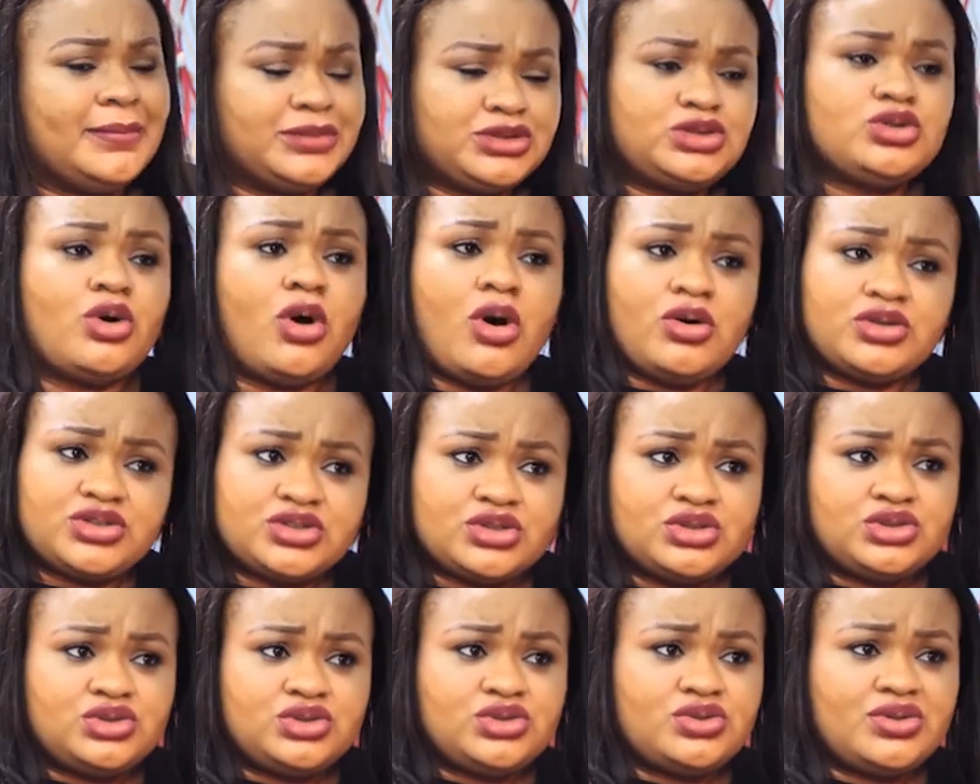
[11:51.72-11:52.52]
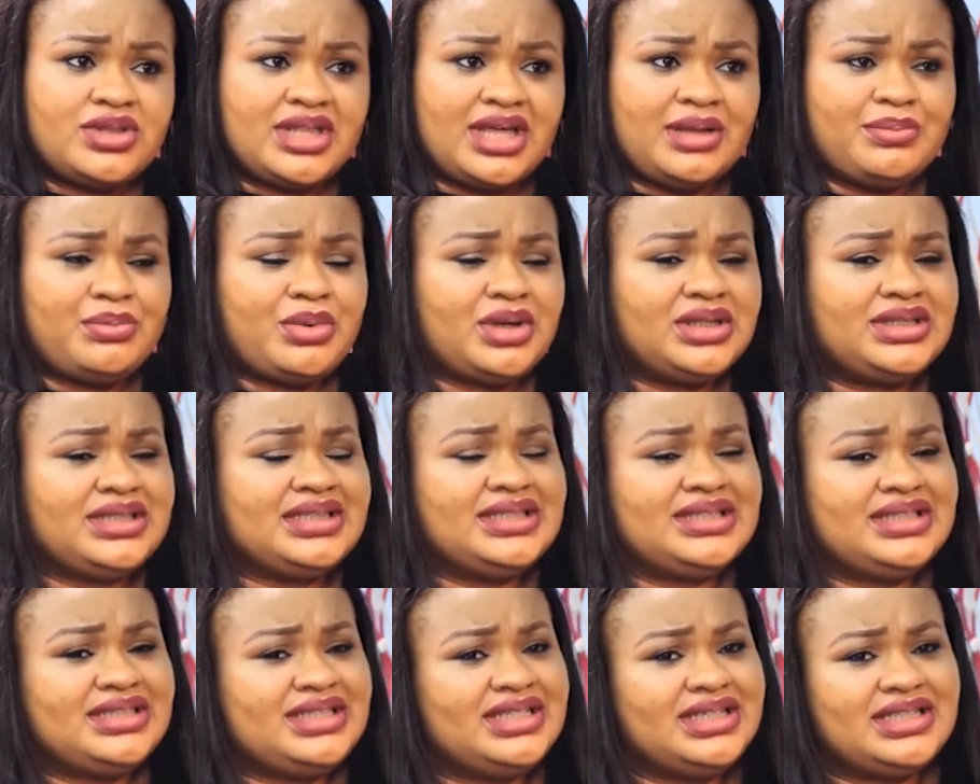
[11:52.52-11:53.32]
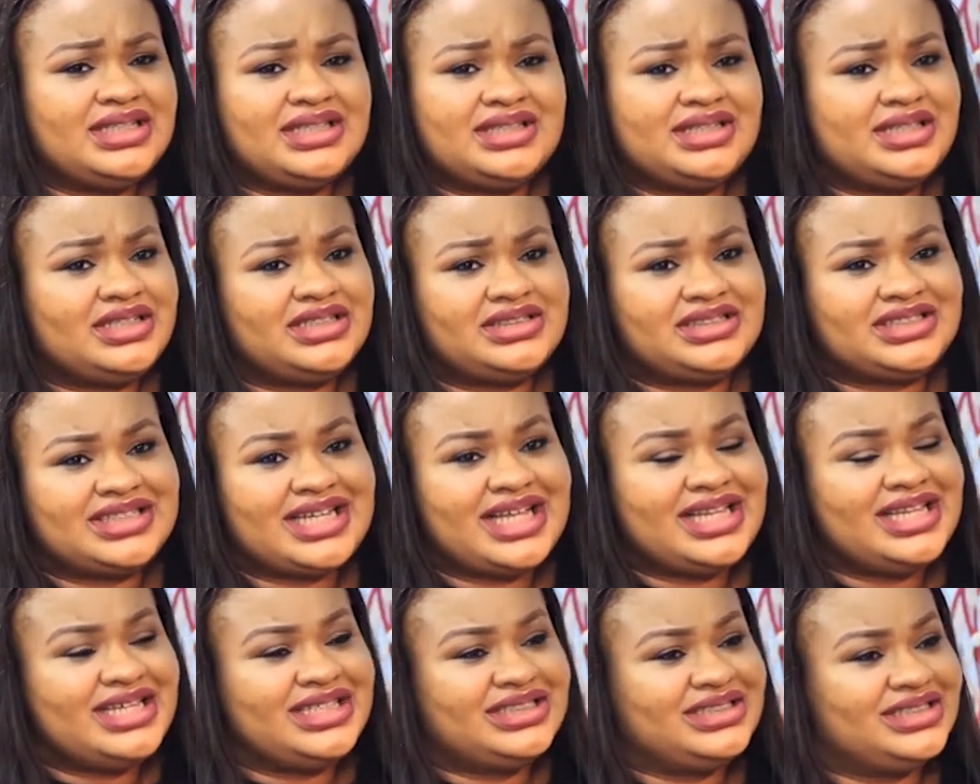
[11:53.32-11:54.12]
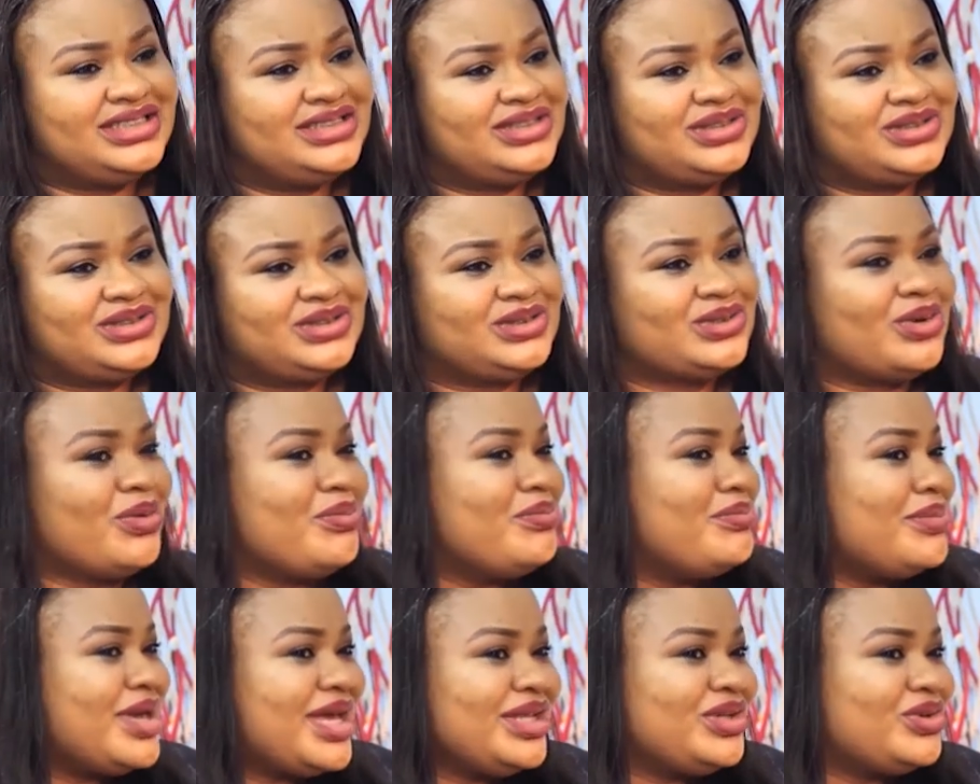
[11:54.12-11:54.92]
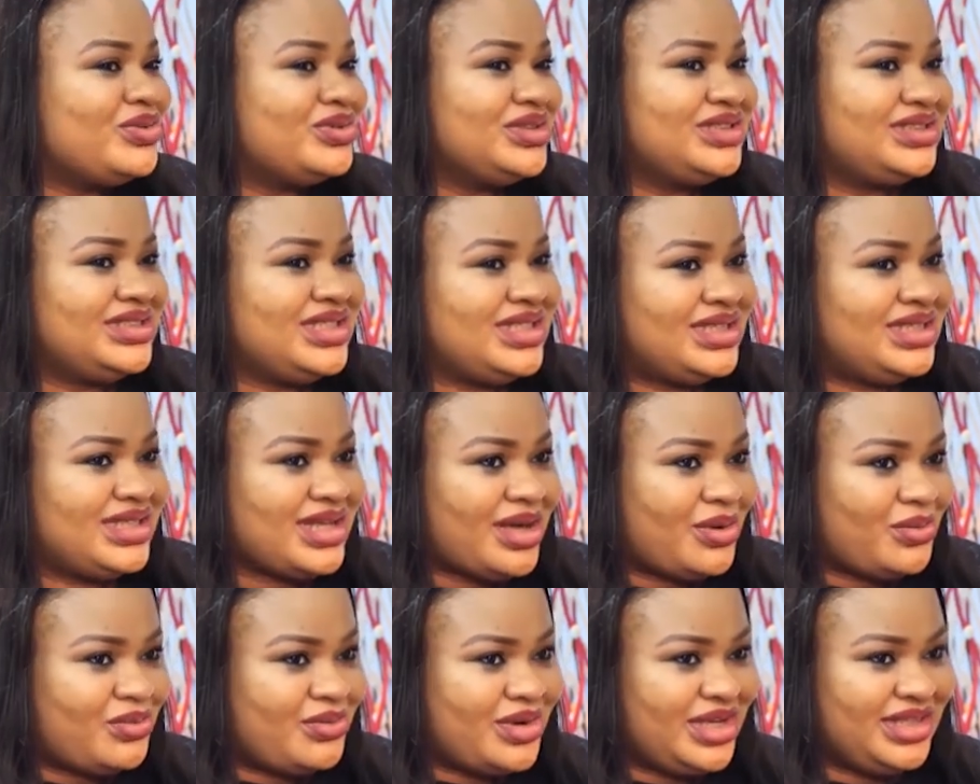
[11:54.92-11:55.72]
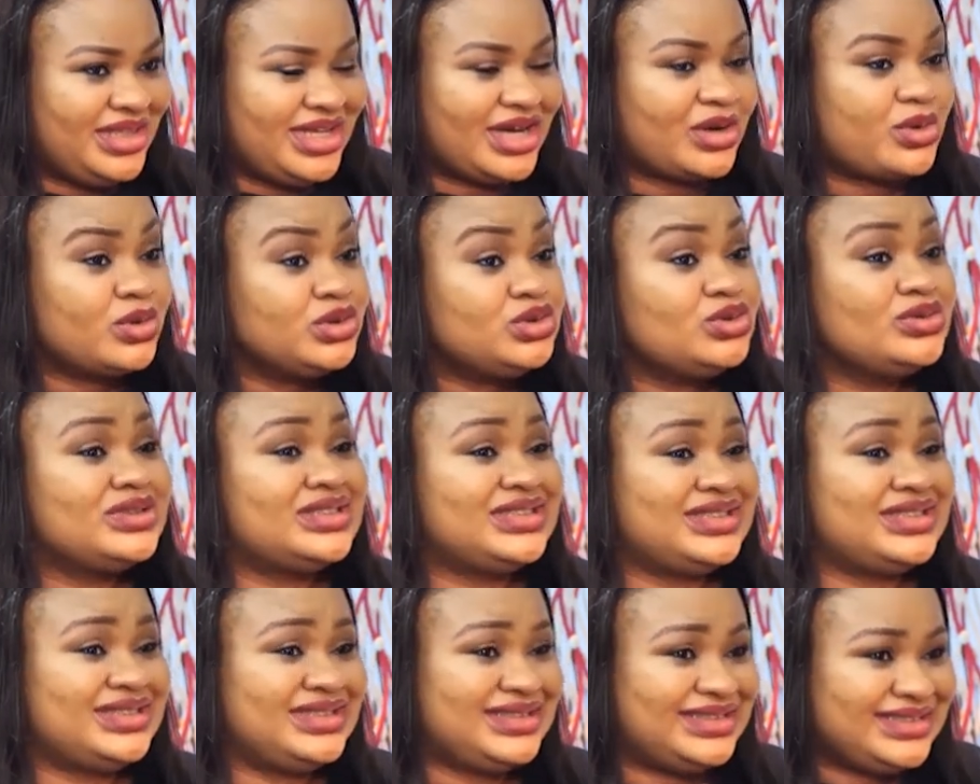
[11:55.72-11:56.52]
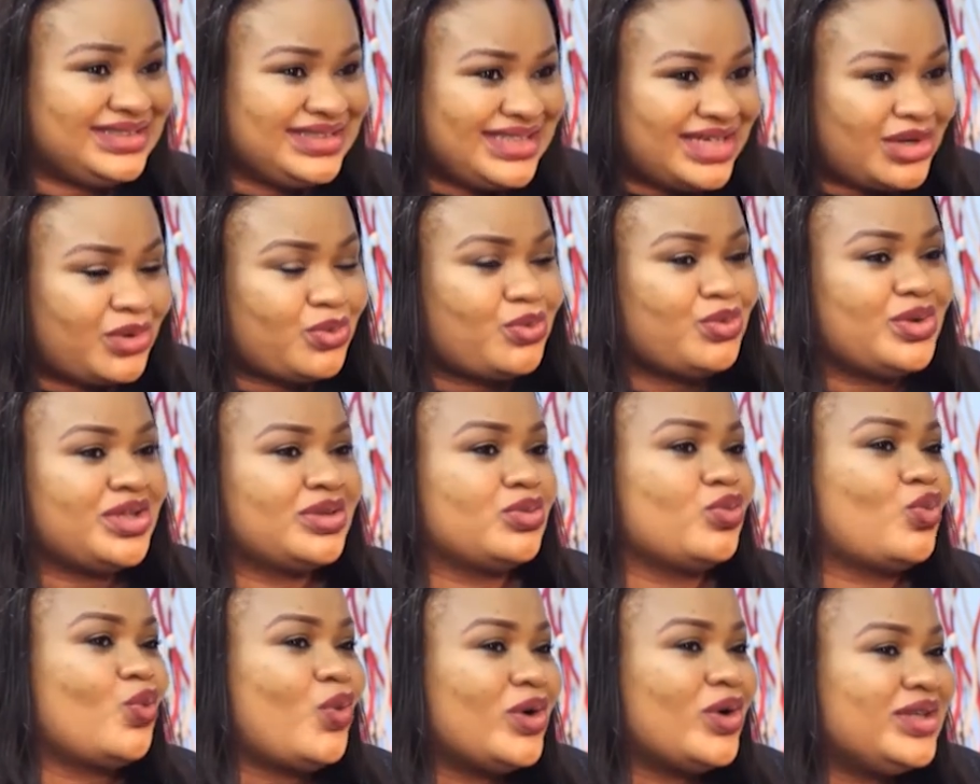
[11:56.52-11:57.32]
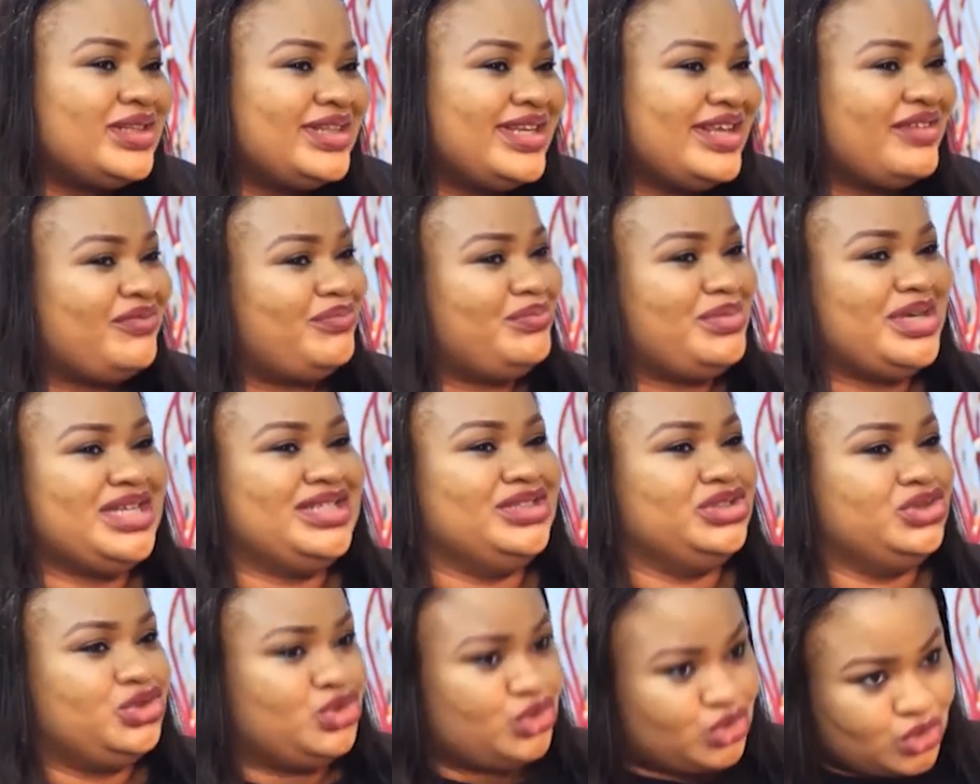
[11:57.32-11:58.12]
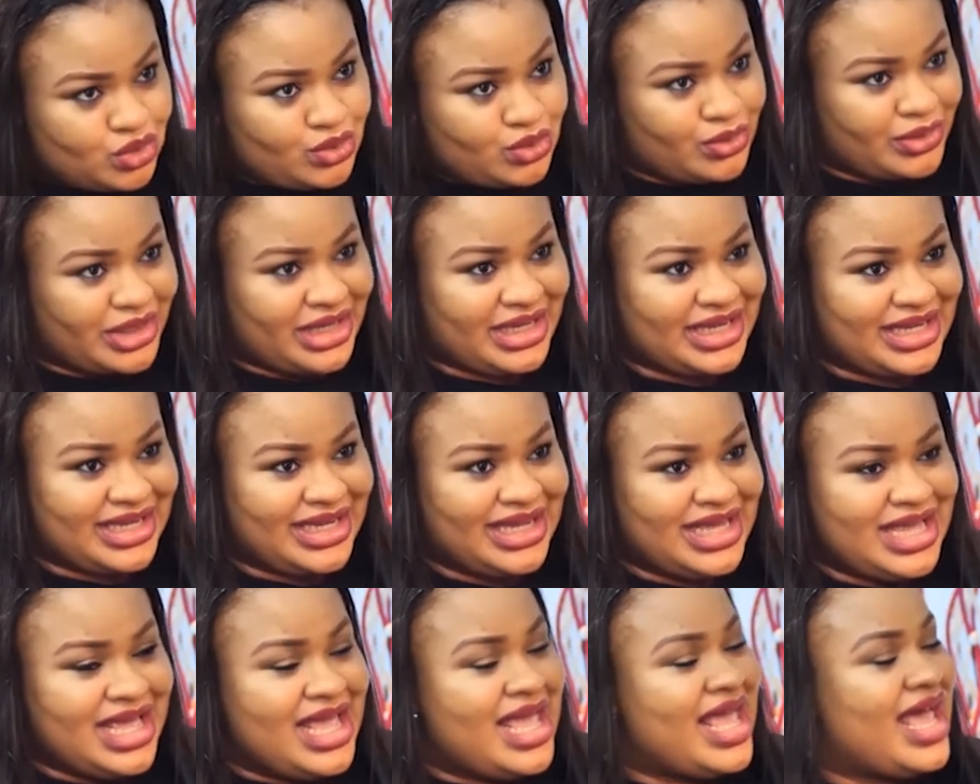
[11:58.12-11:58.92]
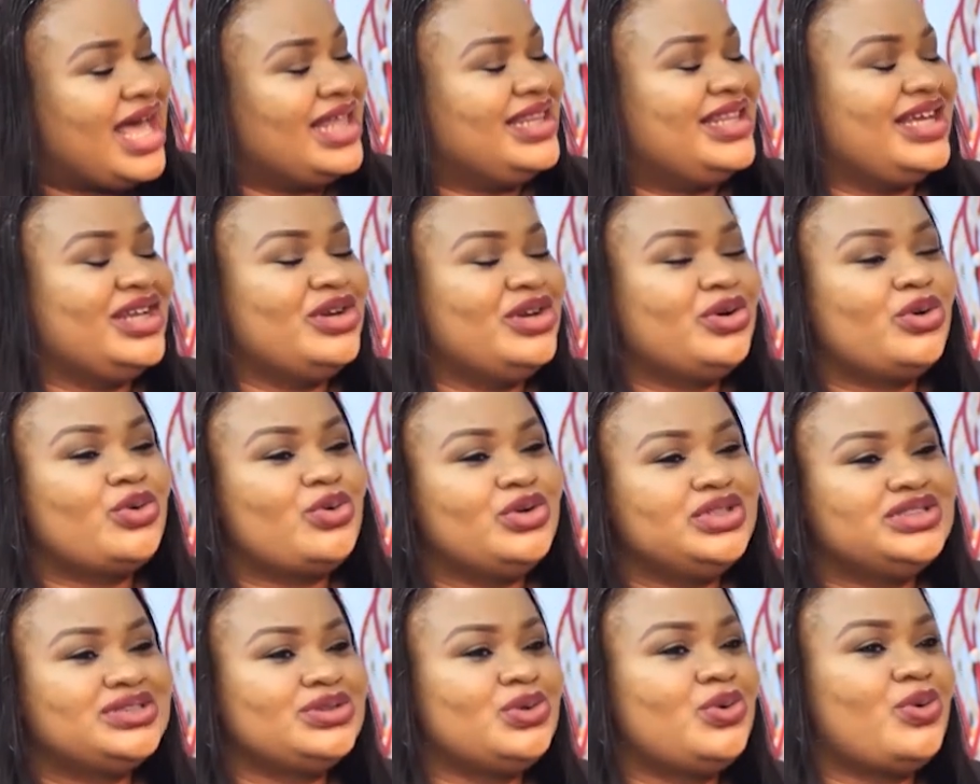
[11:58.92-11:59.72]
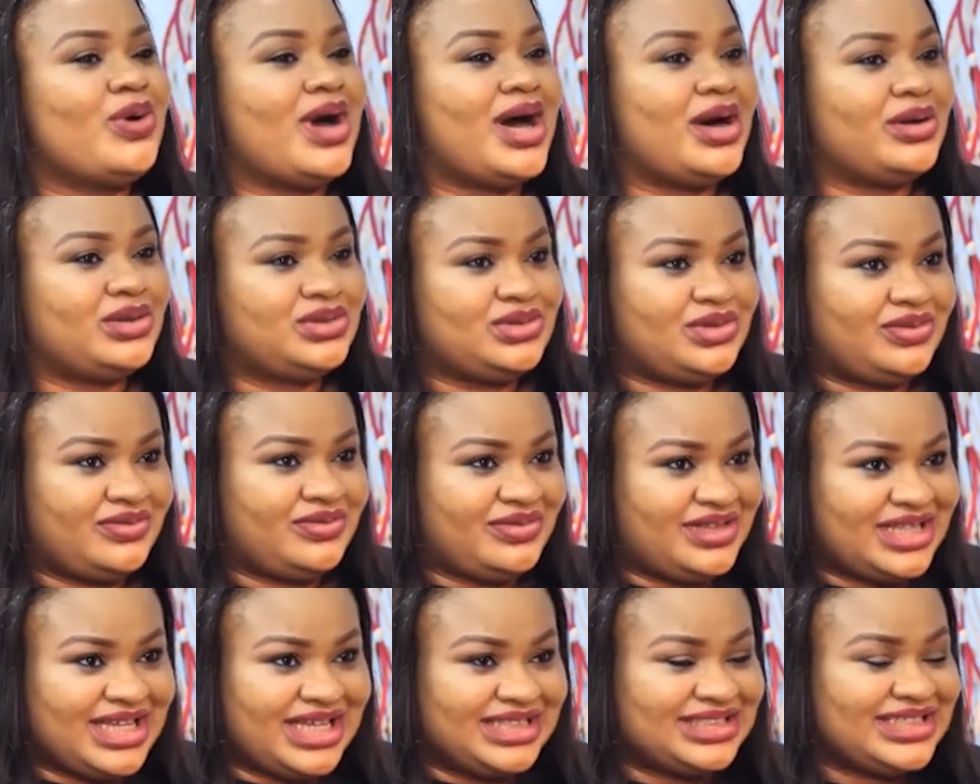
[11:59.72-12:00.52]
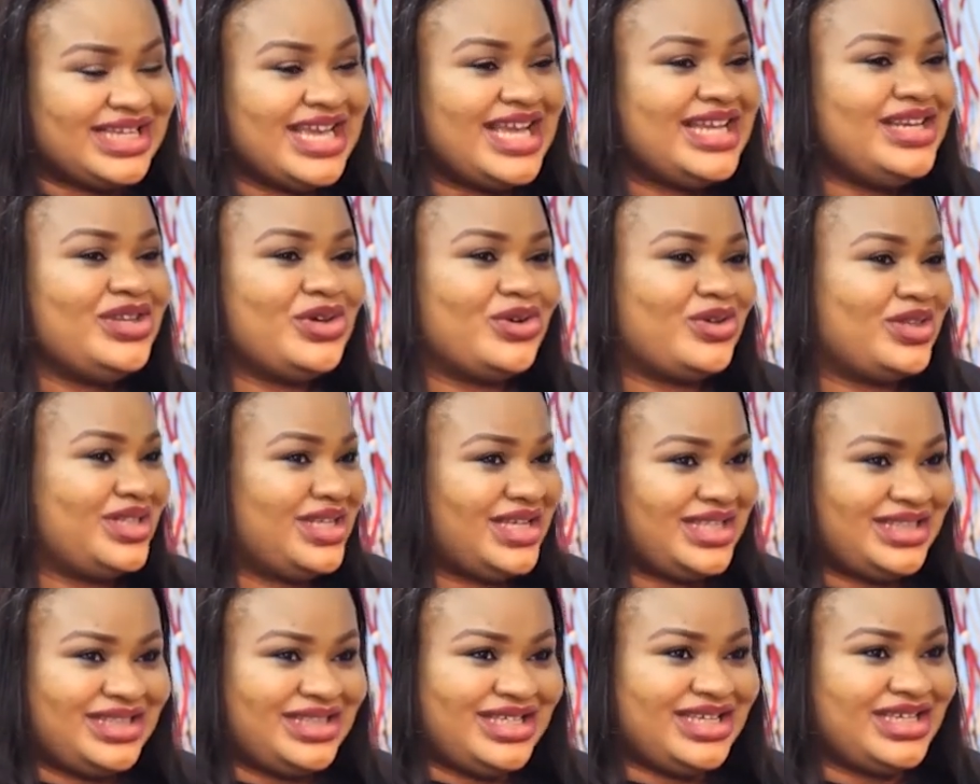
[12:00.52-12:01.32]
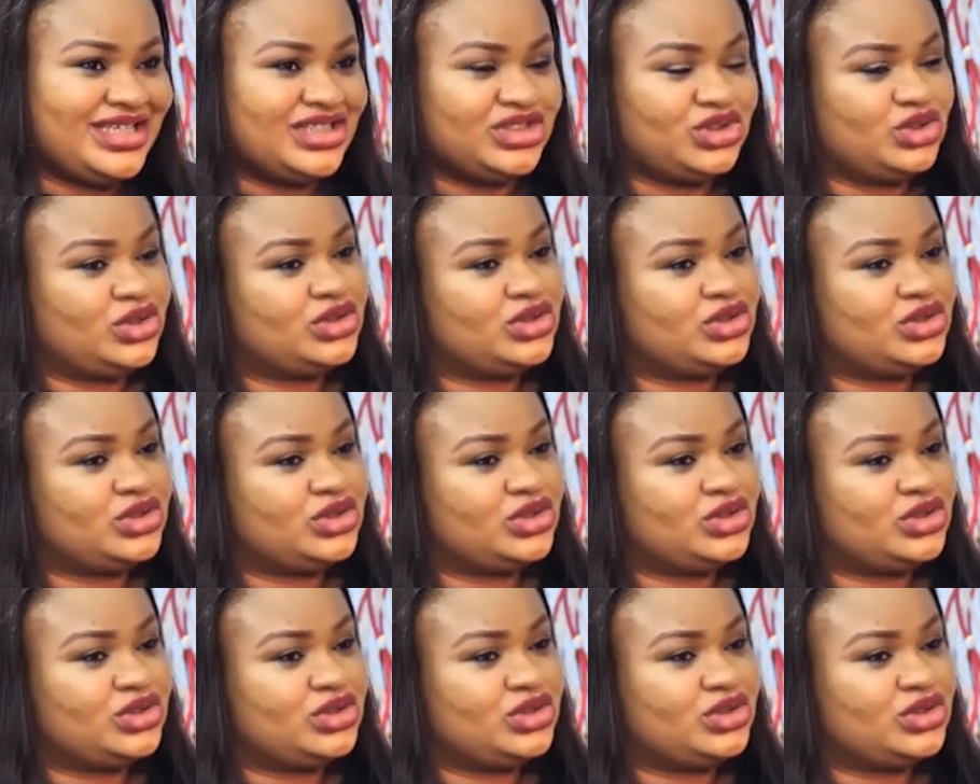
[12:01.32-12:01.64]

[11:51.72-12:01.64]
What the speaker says: to also do that. But the challenge is some men don't see it that way. They're going to stick with what they've been doing, and they're not going to go out of that. Any other thing is